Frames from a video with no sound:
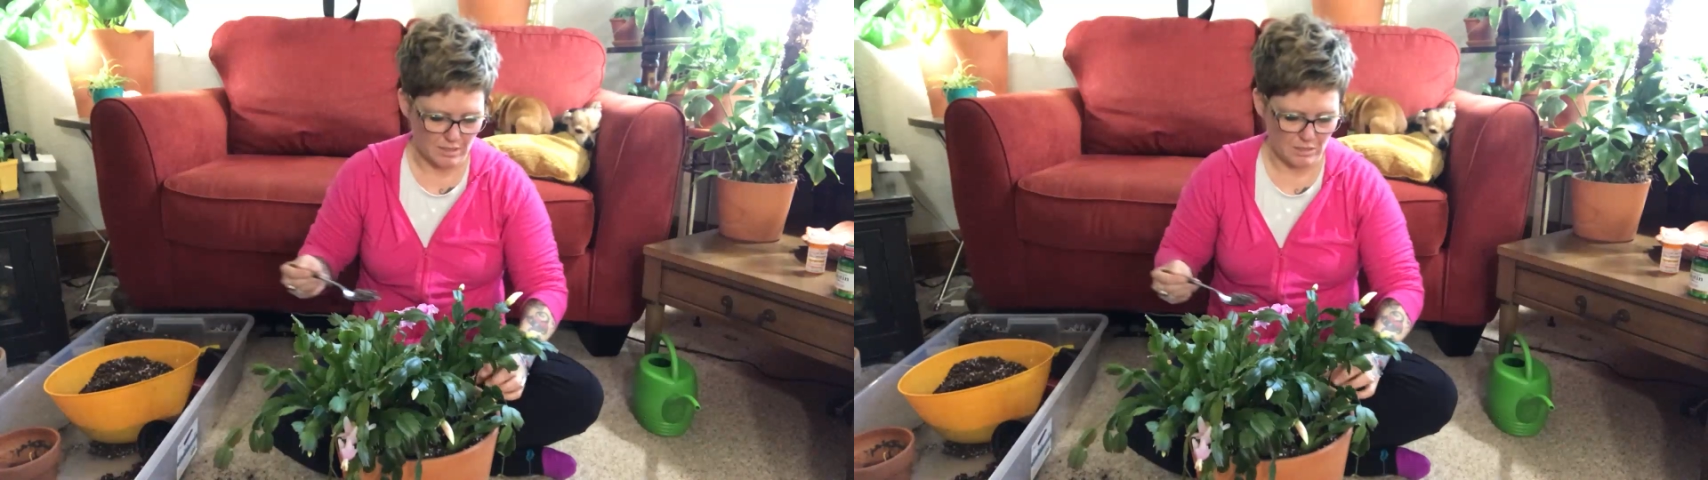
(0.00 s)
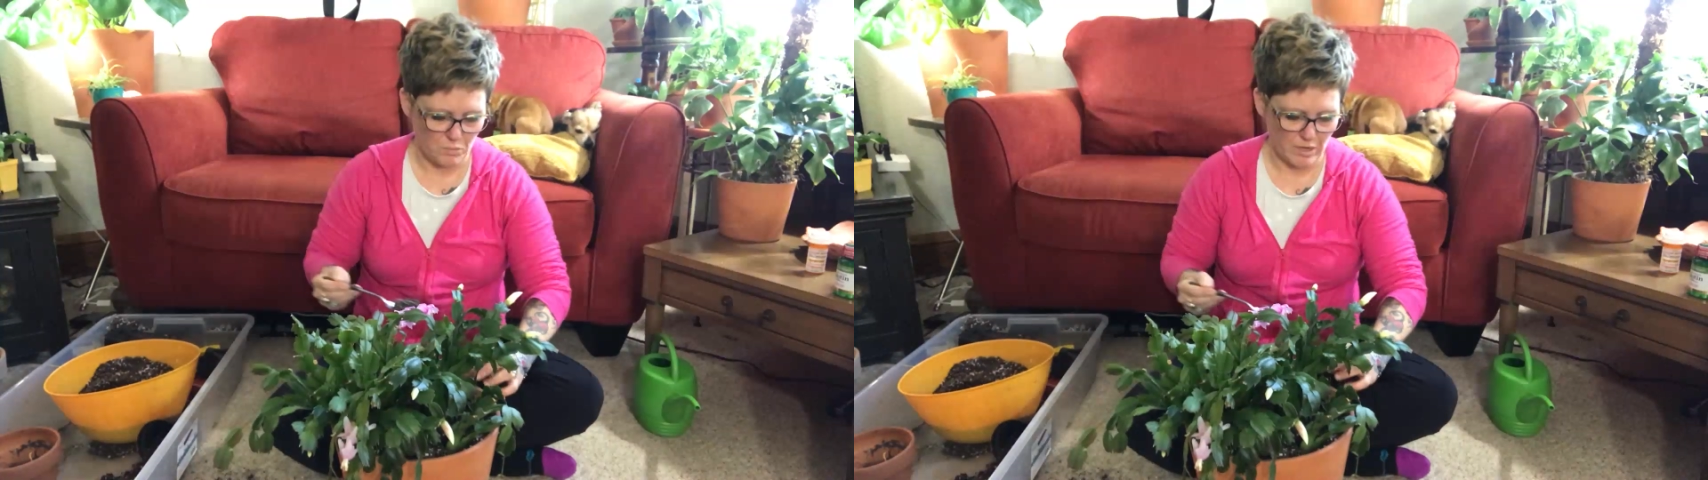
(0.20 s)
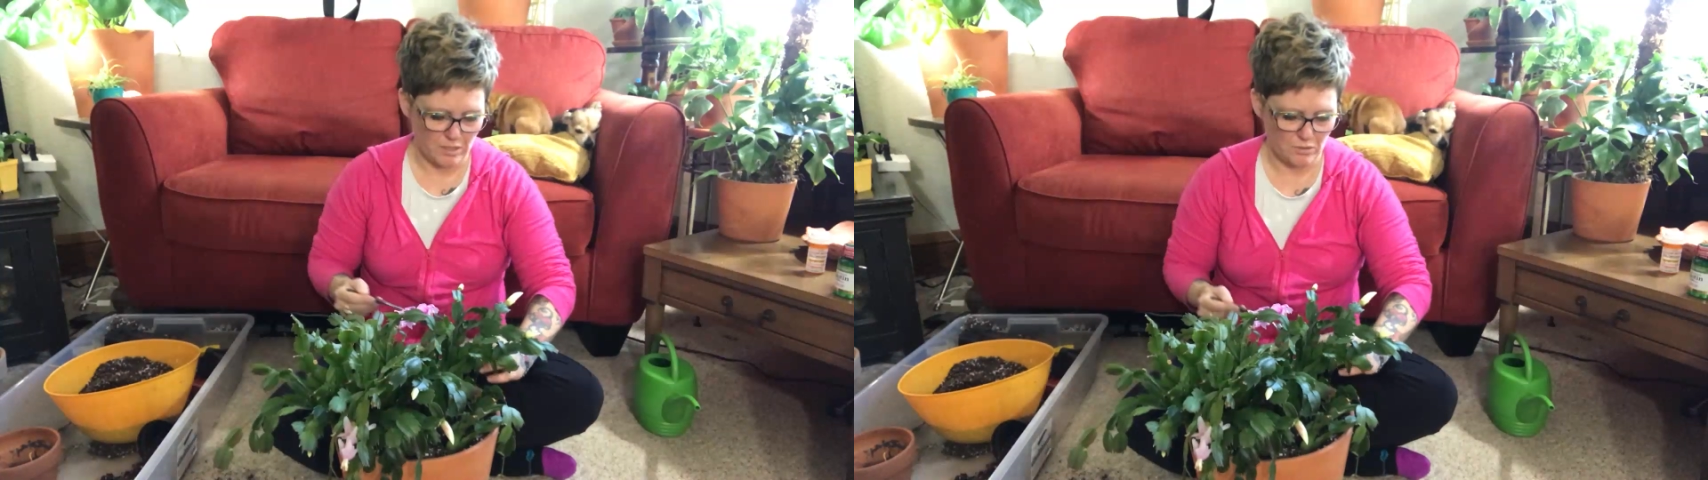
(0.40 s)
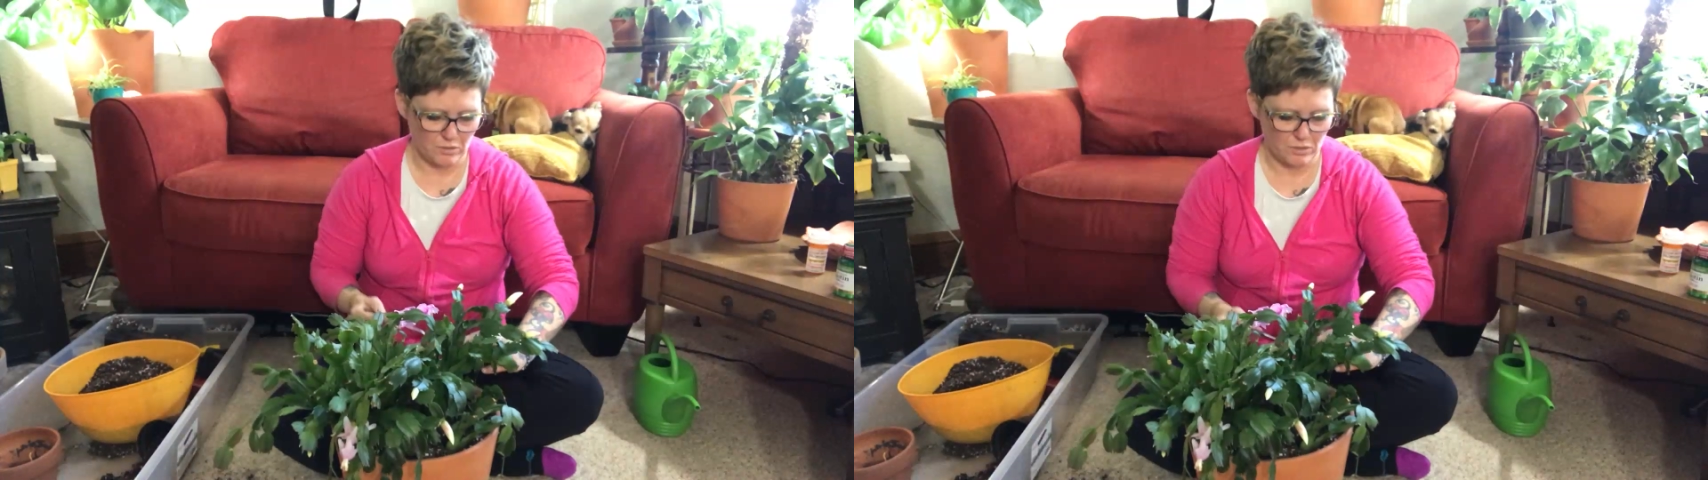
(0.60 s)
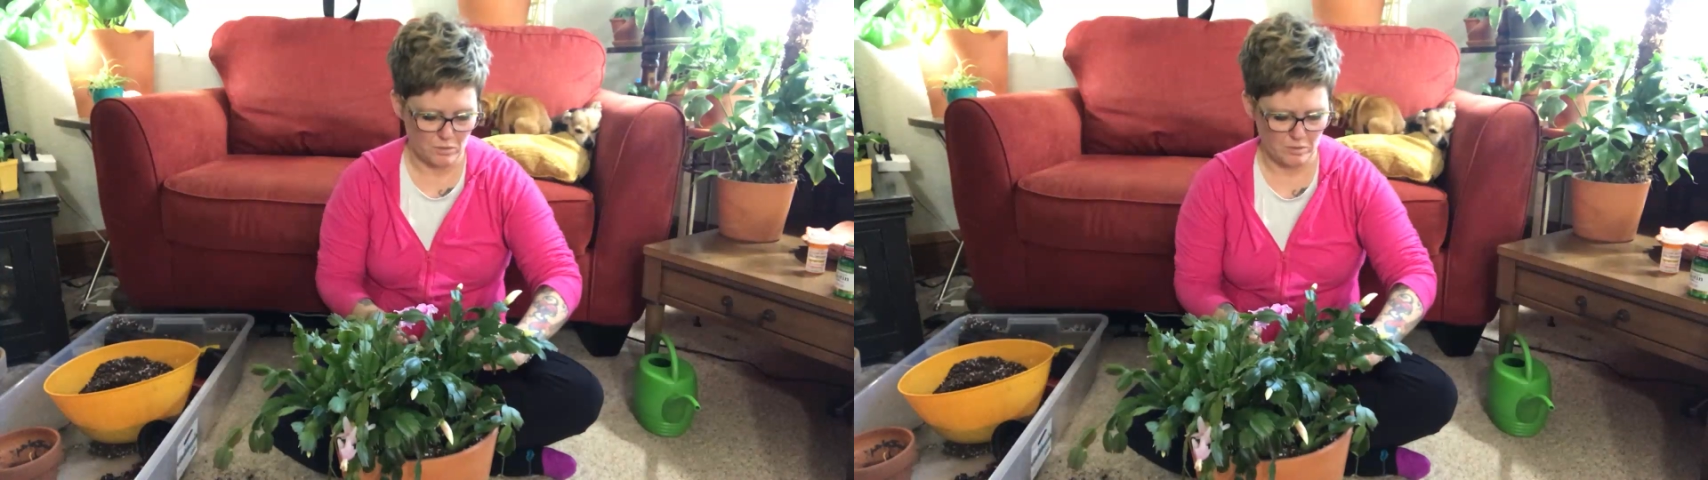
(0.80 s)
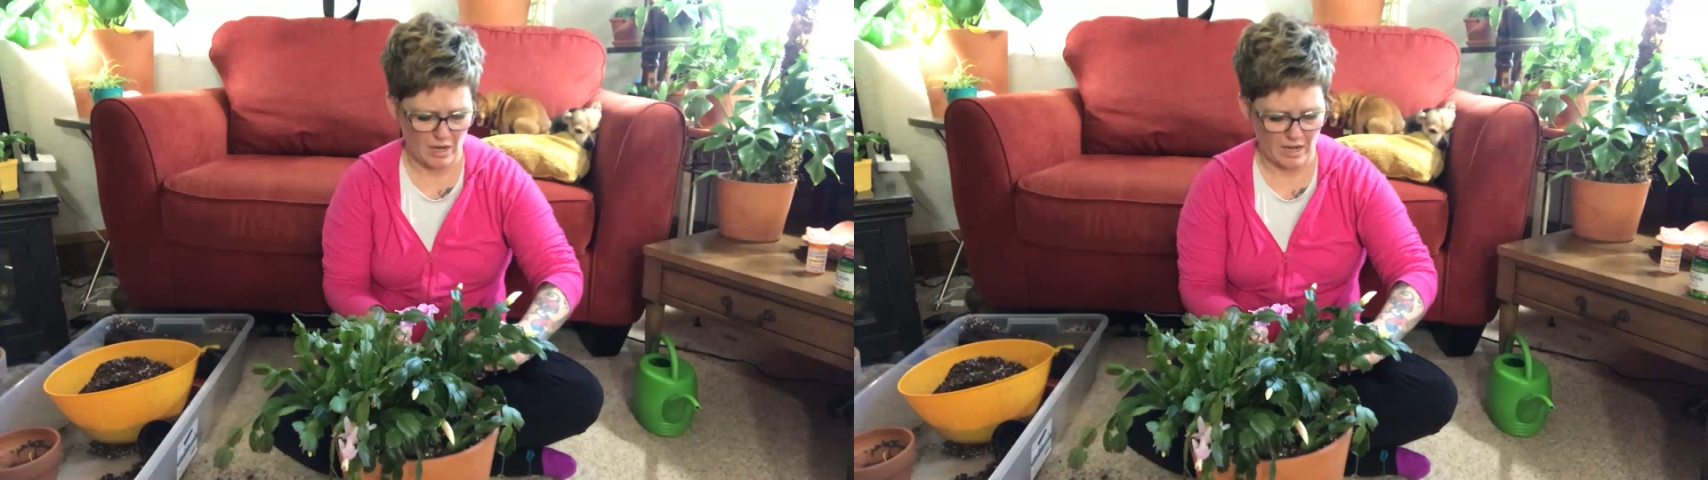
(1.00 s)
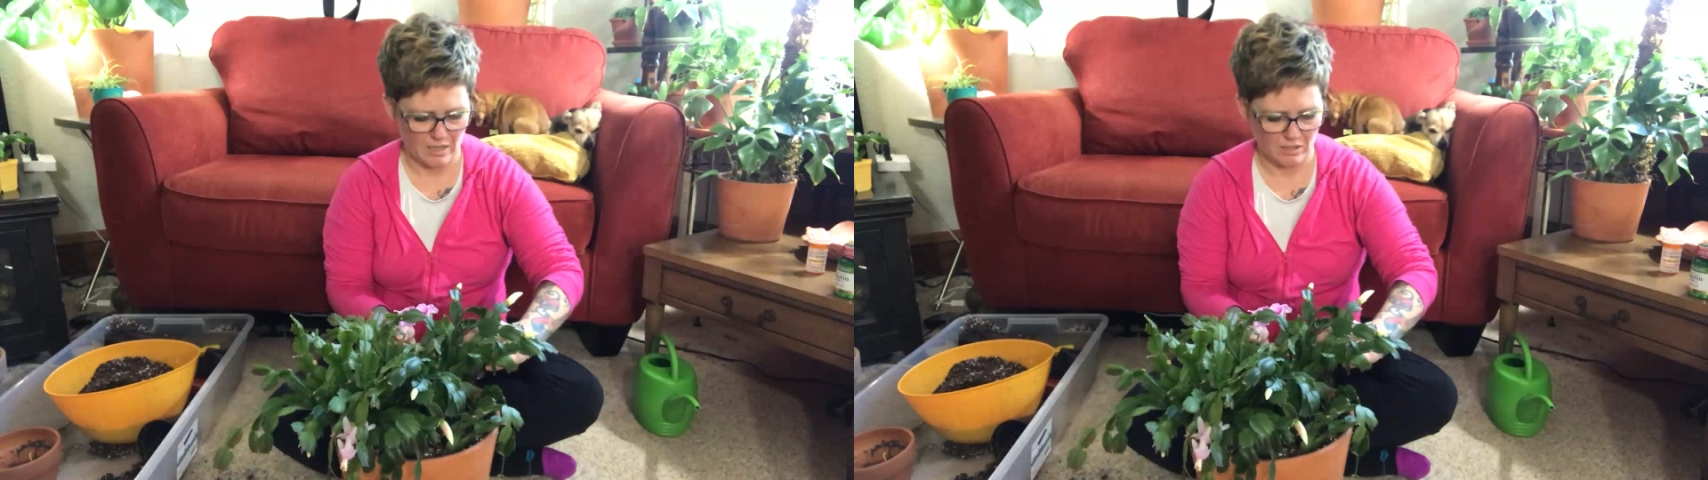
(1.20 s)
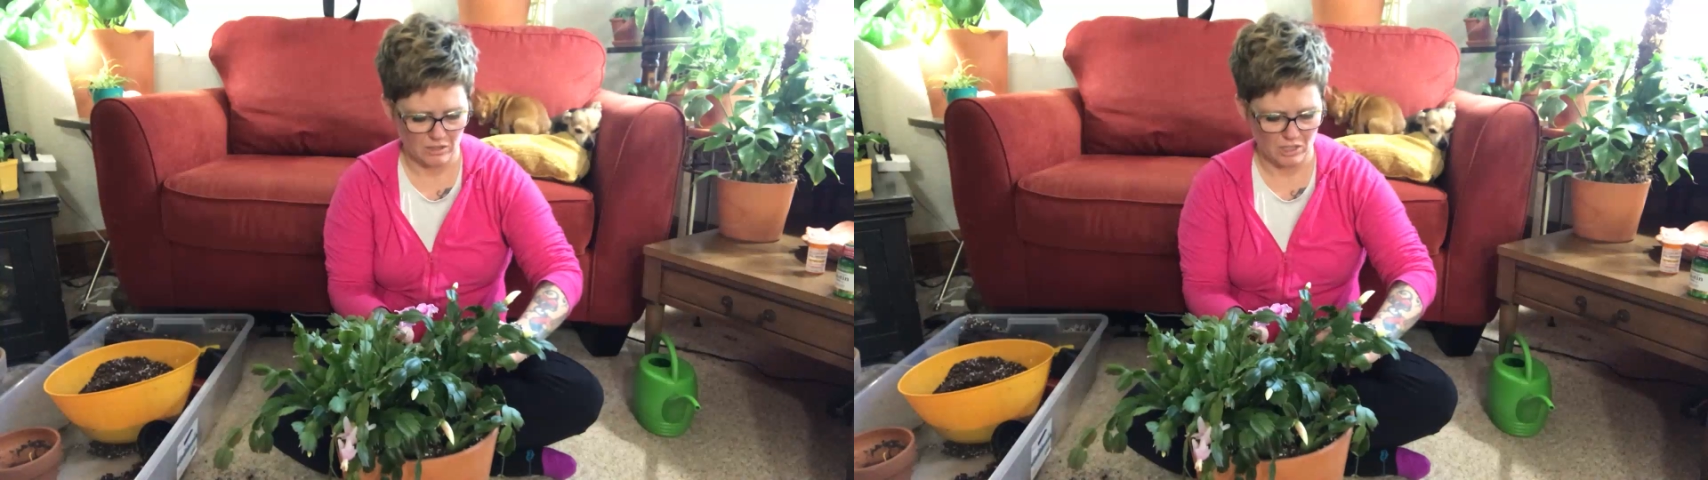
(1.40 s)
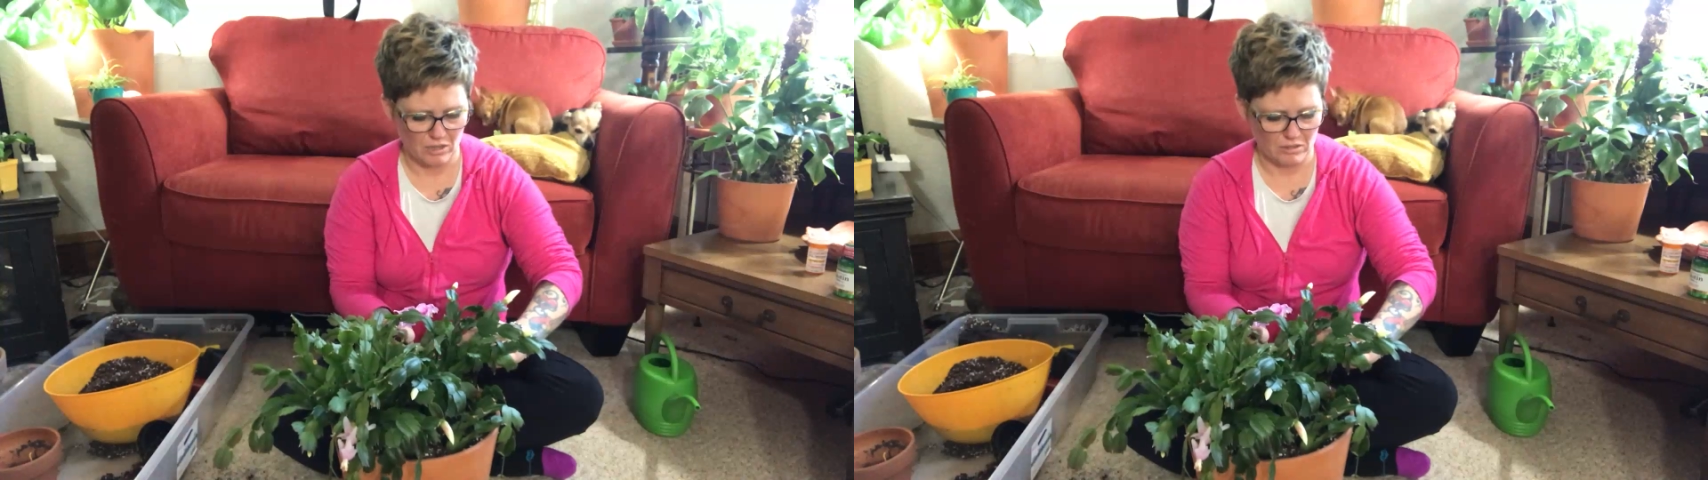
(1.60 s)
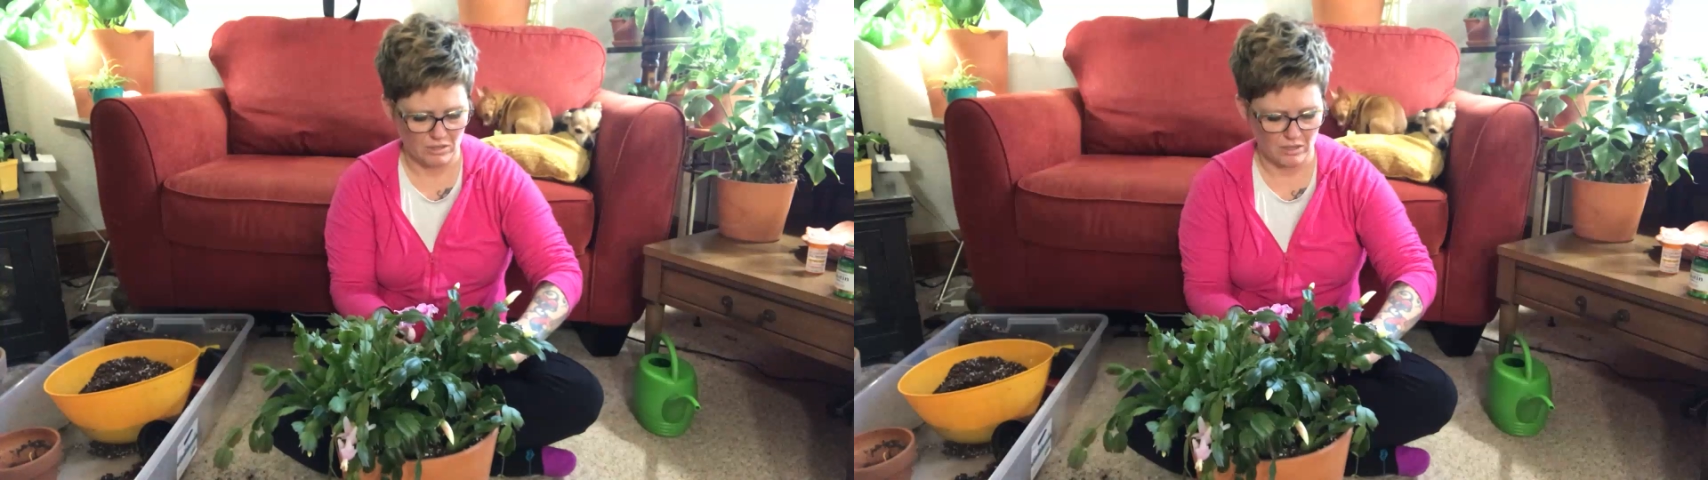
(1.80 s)
his way to a super high kill
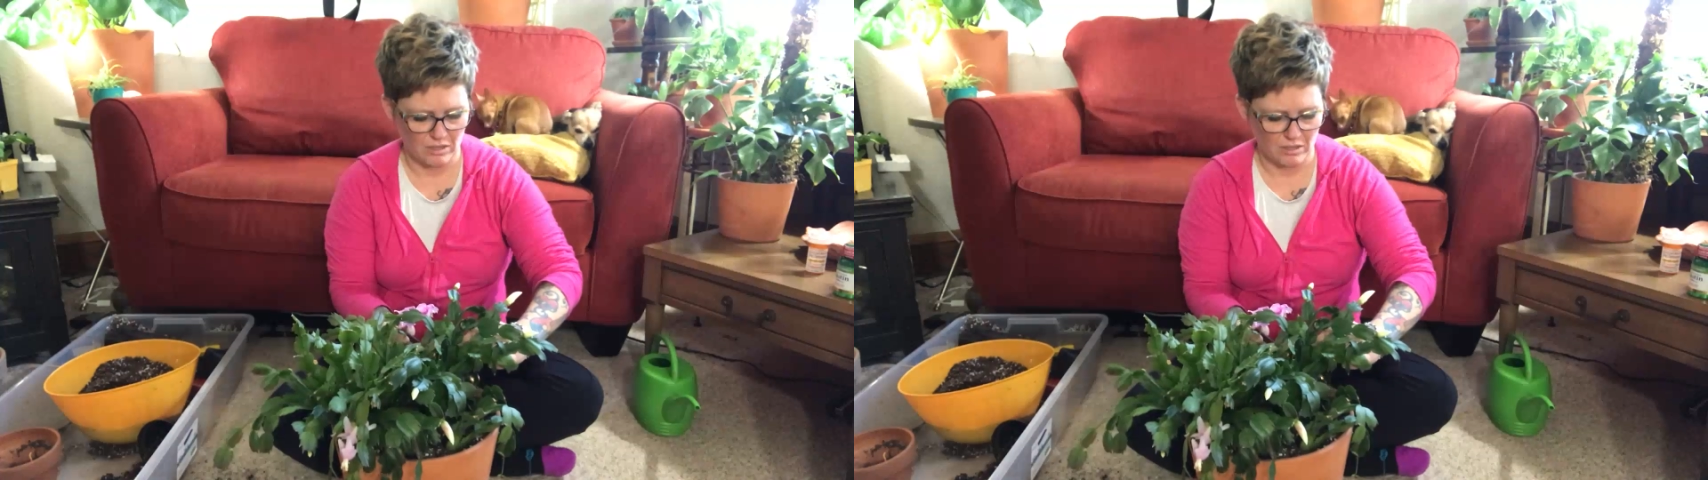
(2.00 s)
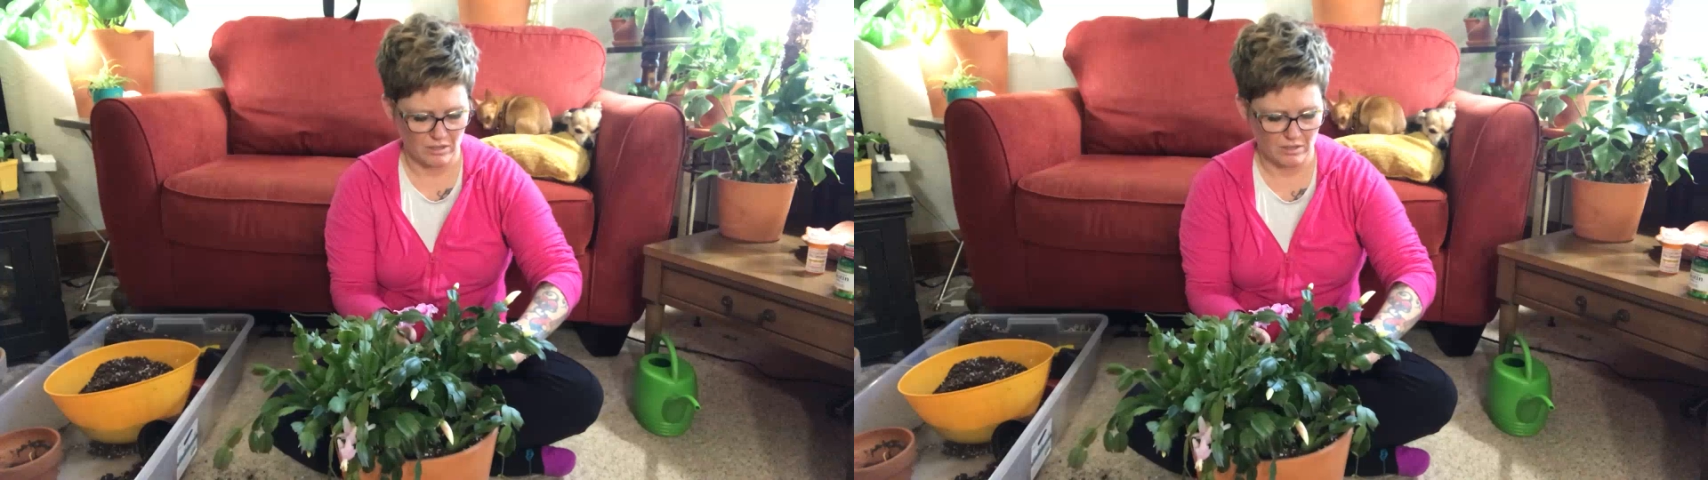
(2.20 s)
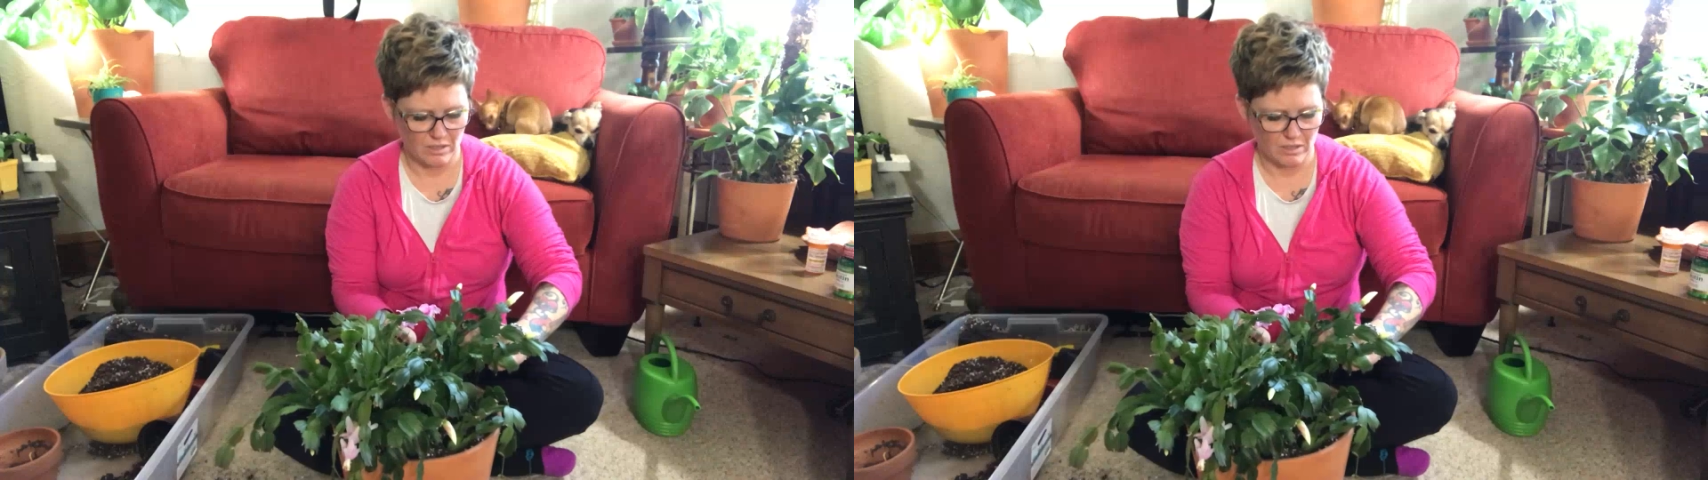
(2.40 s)
shelter